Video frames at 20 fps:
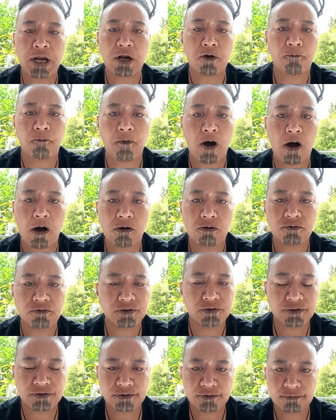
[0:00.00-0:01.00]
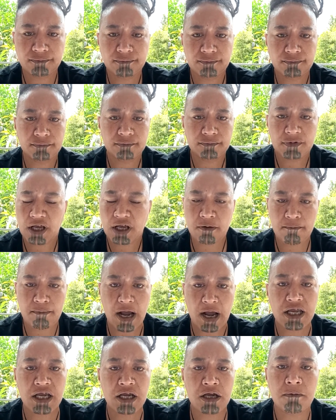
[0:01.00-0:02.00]
pedophiles in
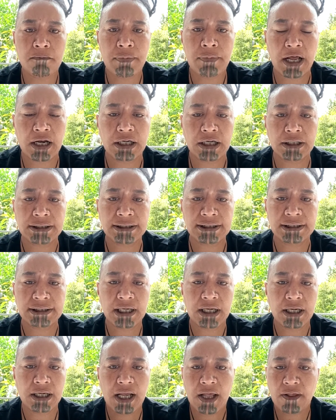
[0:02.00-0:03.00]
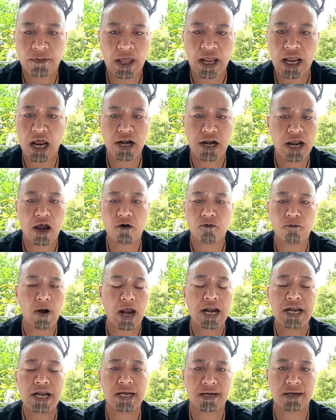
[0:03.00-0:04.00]
Buckingham Palace. They are now
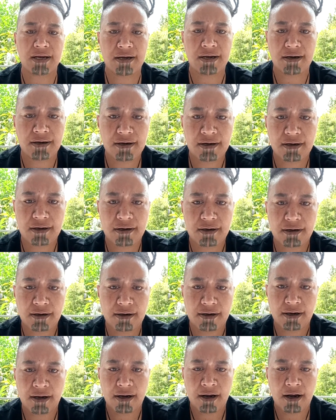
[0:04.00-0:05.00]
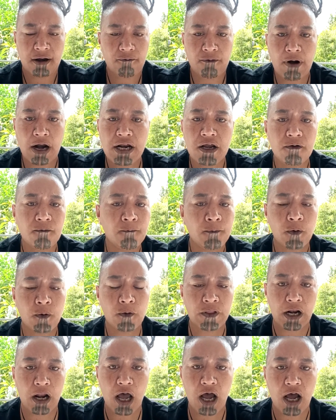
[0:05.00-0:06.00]
running
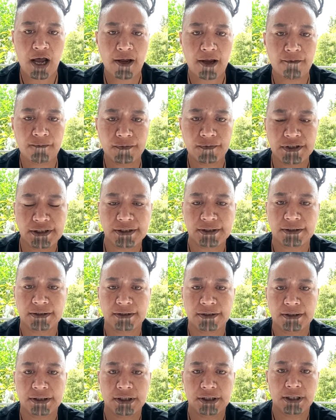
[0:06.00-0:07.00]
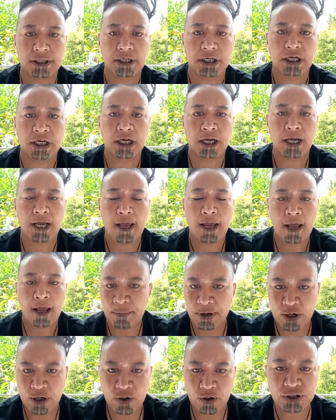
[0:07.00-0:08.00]
for their lives,
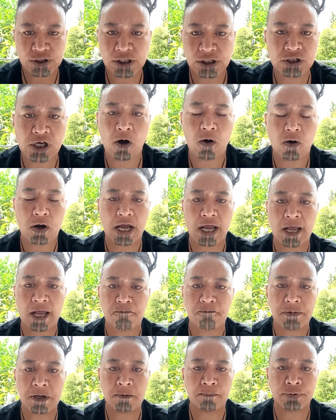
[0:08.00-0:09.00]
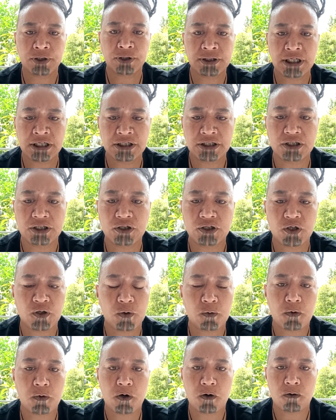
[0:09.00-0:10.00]
because the taonga have been presented to
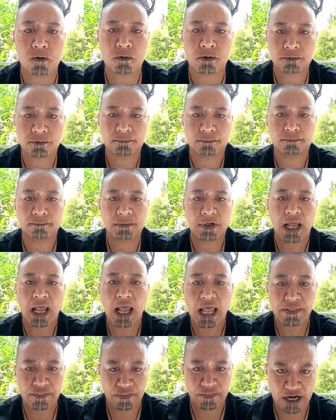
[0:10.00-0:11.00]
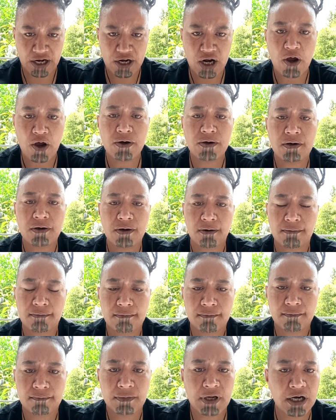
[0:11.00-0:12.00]
the world, and they know
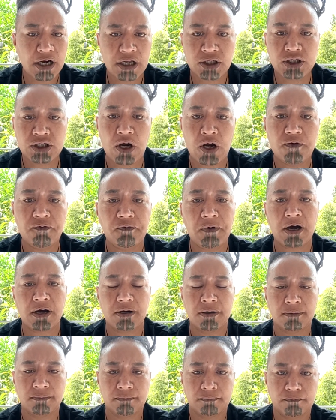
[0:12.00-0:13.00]
it is over.